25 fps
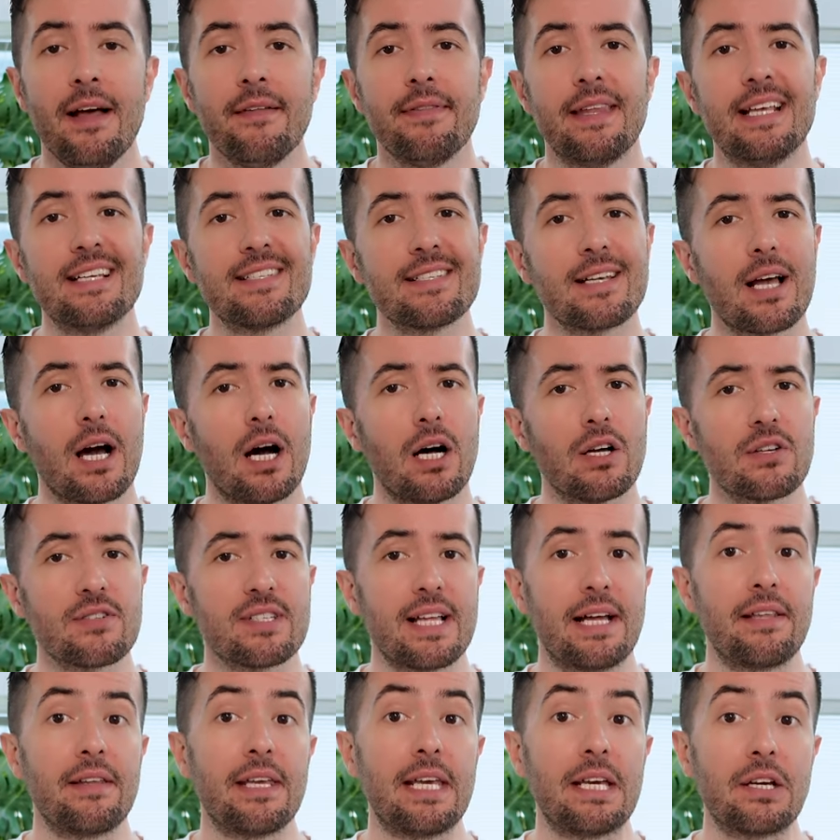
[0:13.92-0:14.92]
This caused
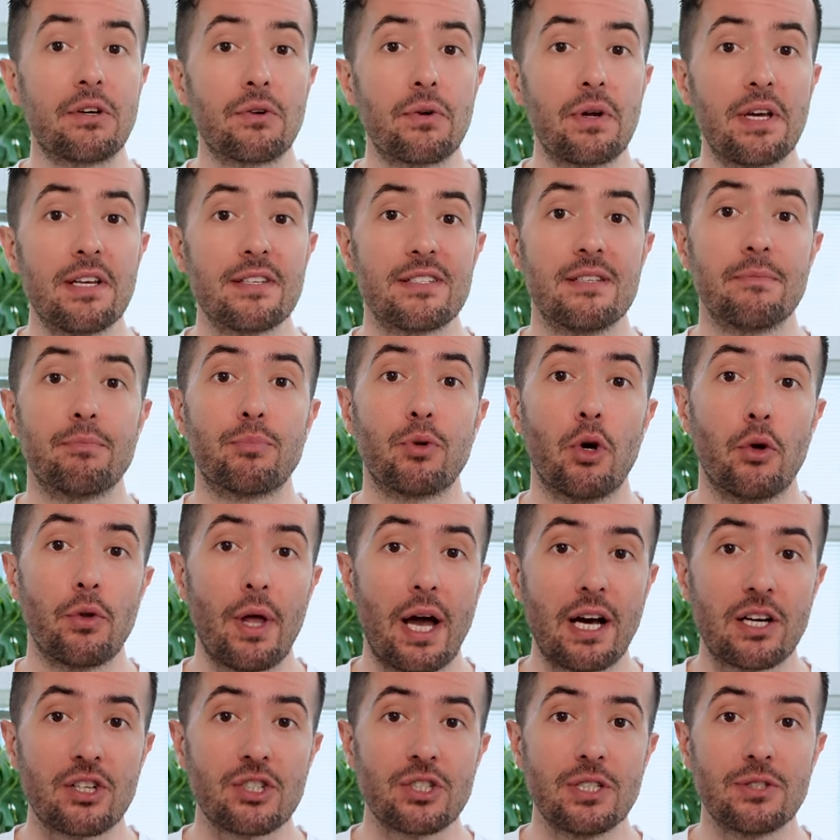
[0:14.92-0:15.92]
an increase in
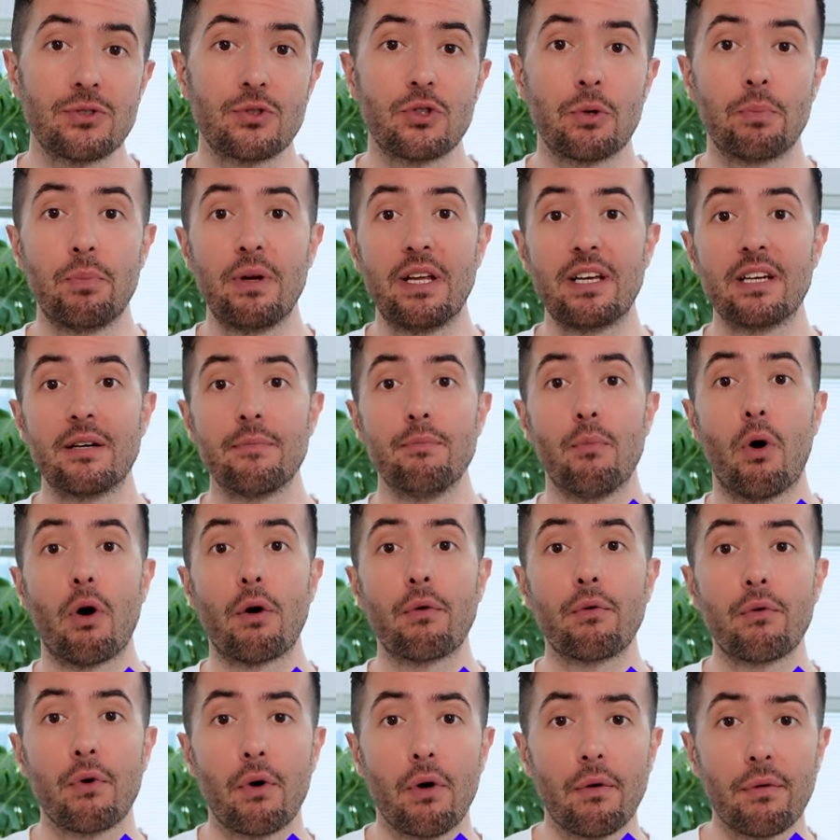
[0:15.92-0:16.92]
production to bring more
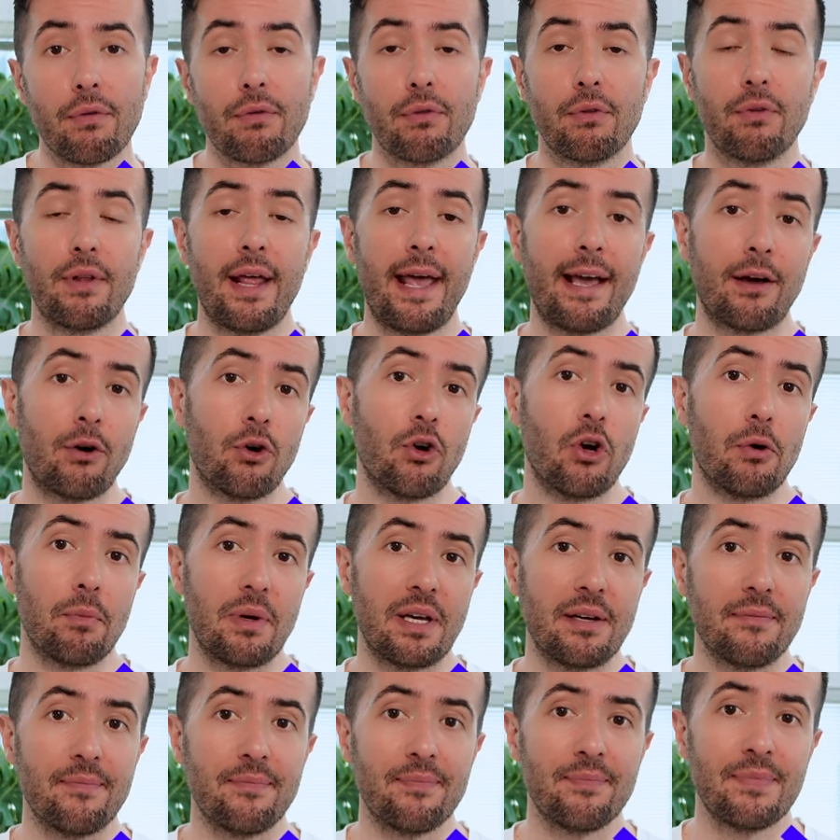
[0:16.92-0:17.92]
growth to the
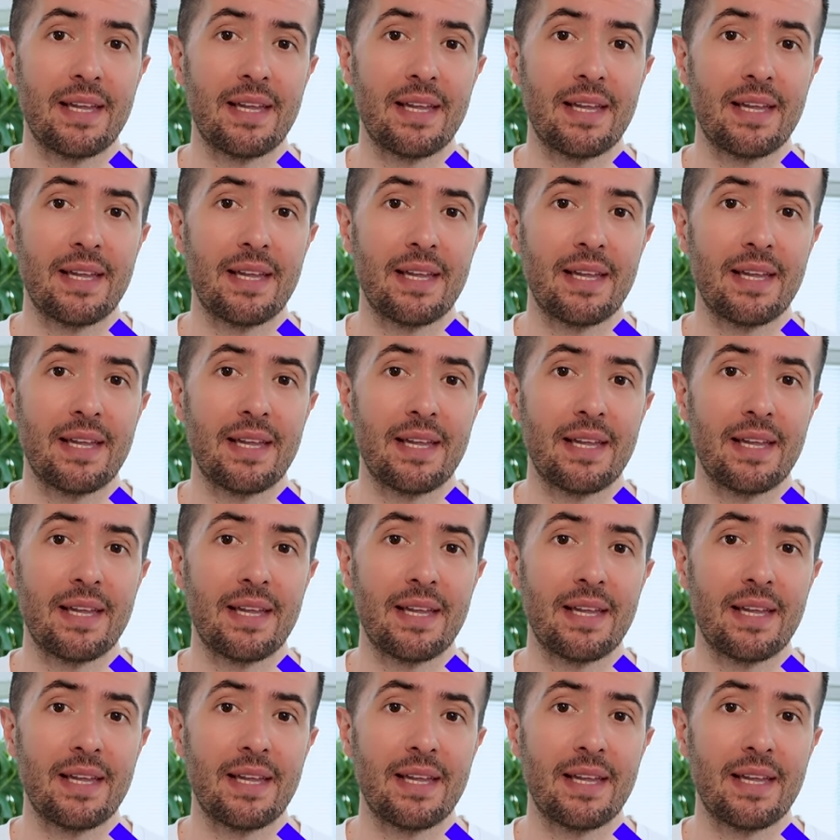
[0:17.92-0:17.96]
economy.